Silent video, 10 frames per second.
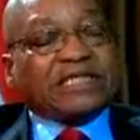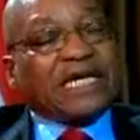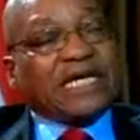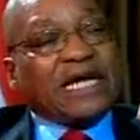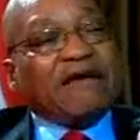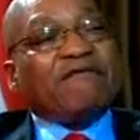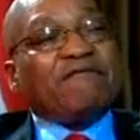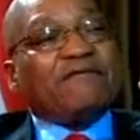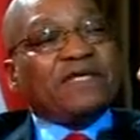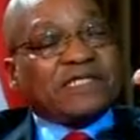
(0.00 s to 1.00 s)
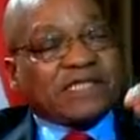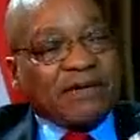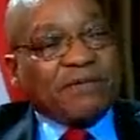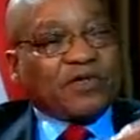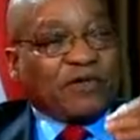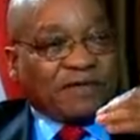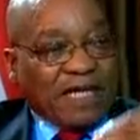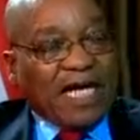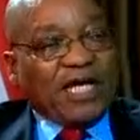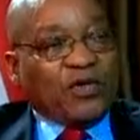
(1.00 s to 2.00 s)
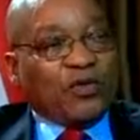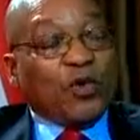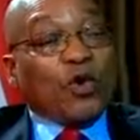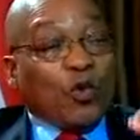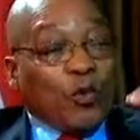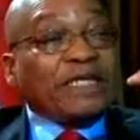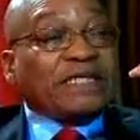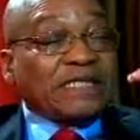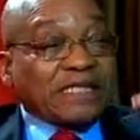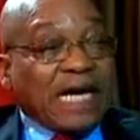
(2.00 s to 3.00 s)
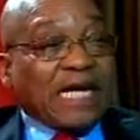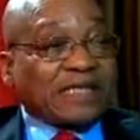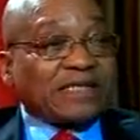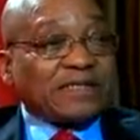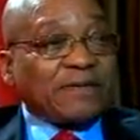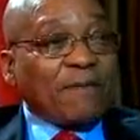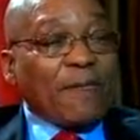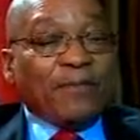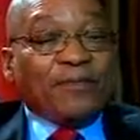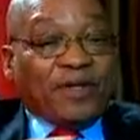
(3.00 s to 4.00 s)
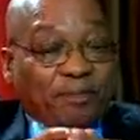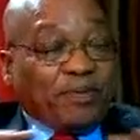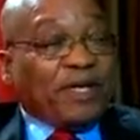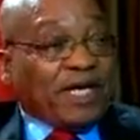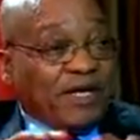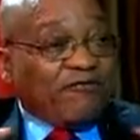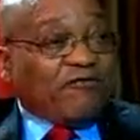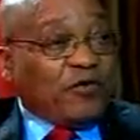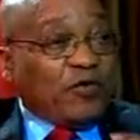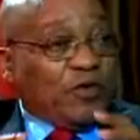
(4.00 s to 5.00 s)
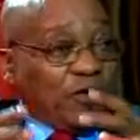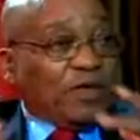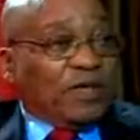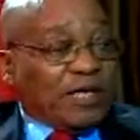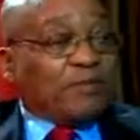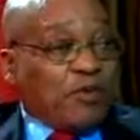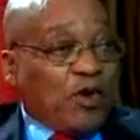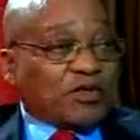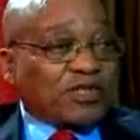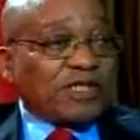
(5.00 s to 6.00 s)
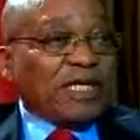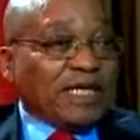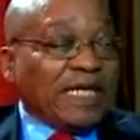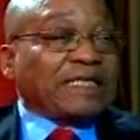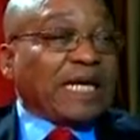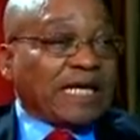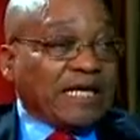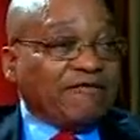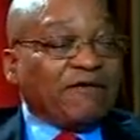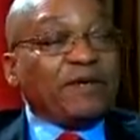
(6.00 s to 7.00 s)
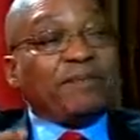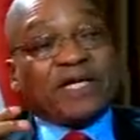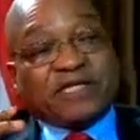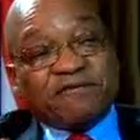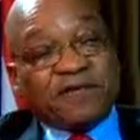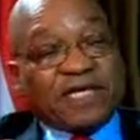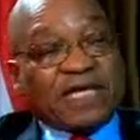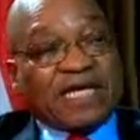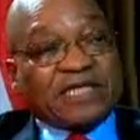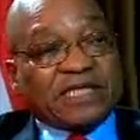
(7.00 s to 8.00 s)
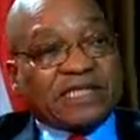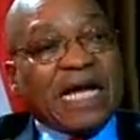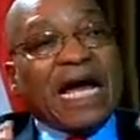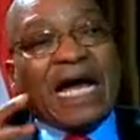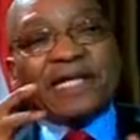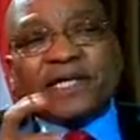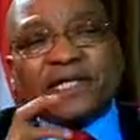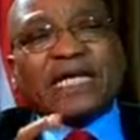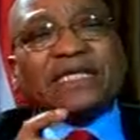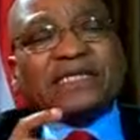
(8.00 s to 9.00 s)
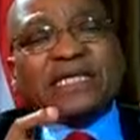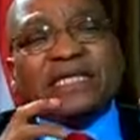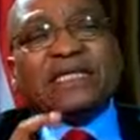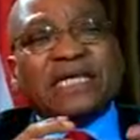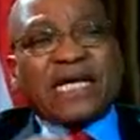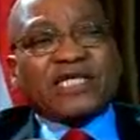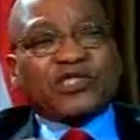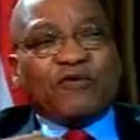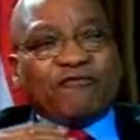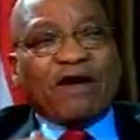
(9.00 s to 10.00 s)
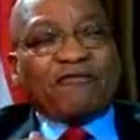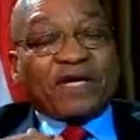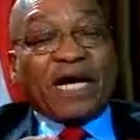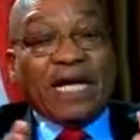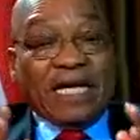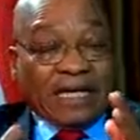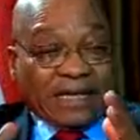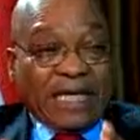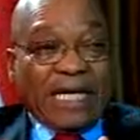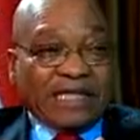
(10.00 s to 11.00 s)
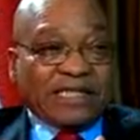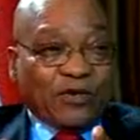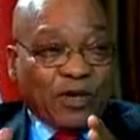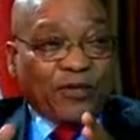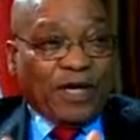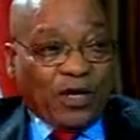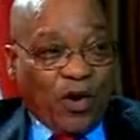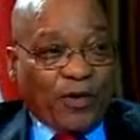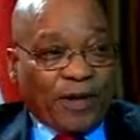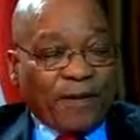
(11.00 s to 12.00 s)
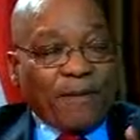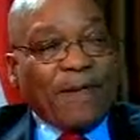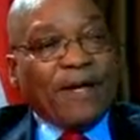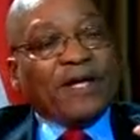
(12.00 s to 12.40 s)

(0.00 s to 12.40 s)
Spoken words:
each and every summit of the AU, we discuss the peer review reports that are given by different countries. I think that is an indication of Africa realizing where we are going.